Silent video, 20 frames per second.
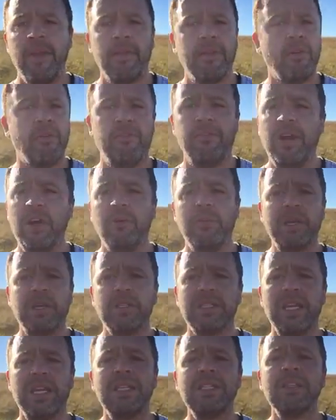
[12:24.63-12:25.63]
You'll fail
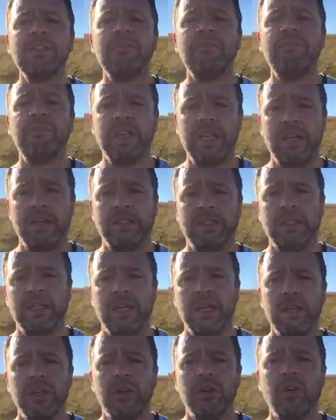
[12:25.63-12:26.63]
because it isn't fear.
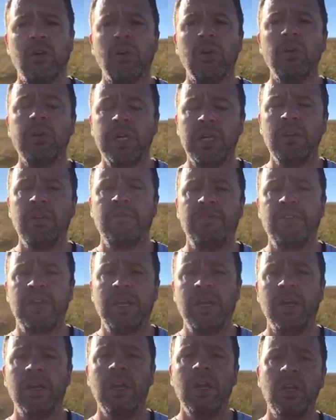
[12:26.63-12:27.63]
You're not looking at
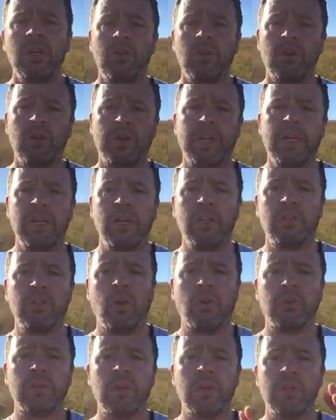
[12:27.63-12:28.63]
fear. You're looking at a
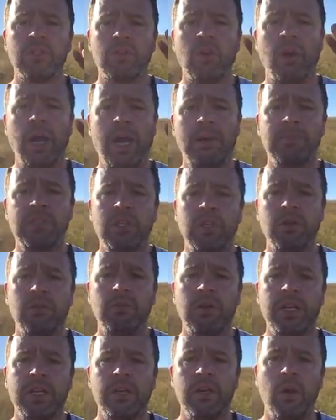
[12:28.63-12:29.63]
dog that has got
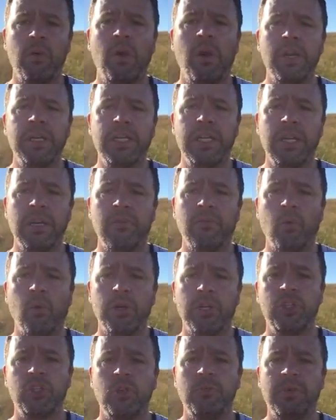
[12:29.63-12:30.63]
absolutely no idea of
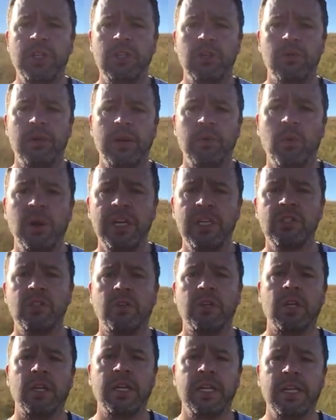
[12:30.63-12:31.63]
what it should be doing when it's
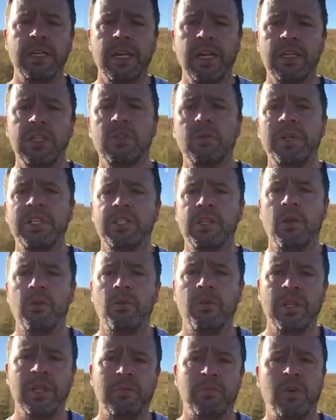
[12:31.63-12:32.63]
on a lead next to its
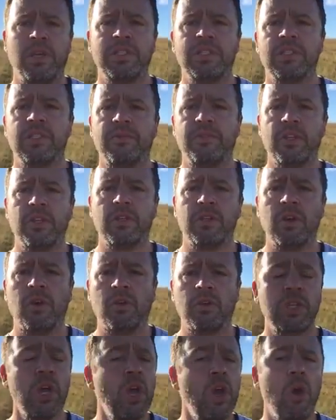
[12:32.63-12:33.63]
owner in the presence of other
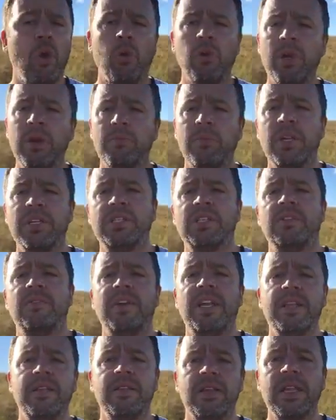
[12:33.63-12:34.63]
dogs or in the presence
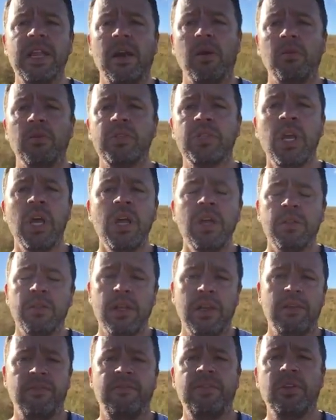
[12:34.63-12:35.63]
of anything else
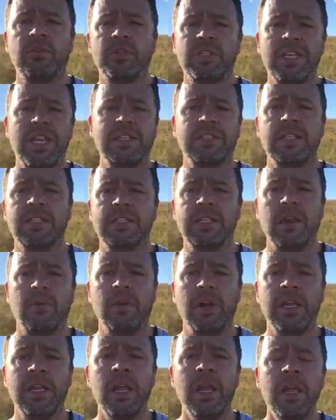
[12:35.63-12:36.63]
that it feels
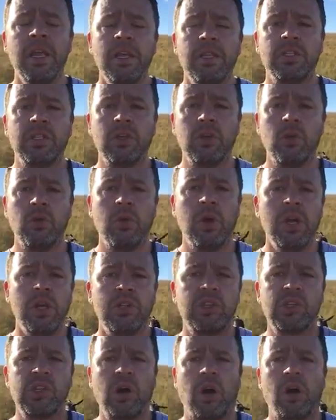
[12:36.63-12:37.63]
necessary to
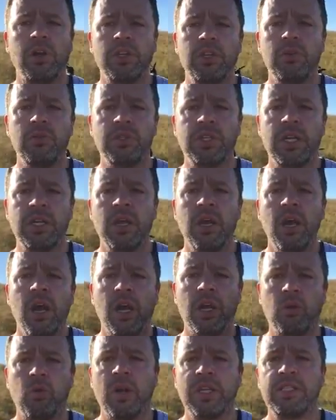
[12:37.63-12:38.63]
start using
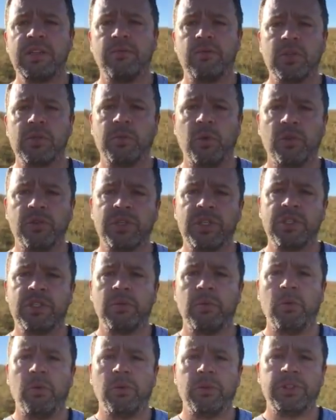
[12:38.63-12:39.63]
aggressive responses
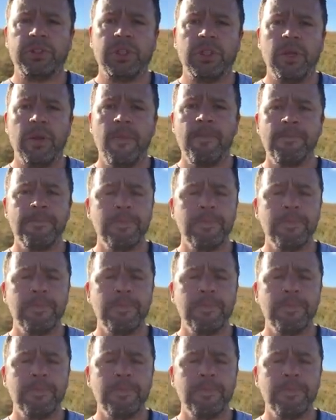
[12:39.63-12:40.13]
towards.